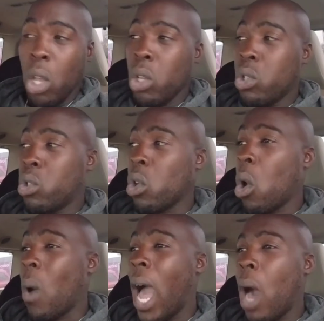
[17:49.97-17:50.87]
So
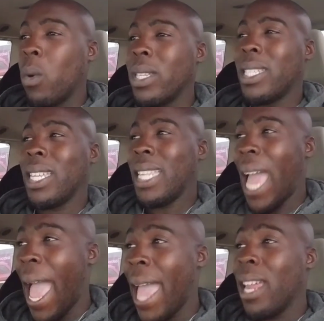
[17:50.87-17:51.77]
how is it
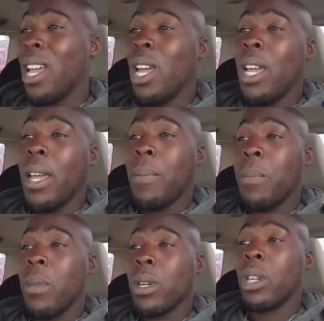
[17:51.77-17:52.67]
that
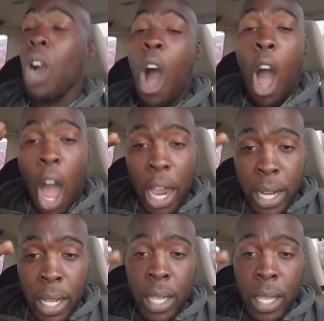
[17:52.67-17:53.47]
God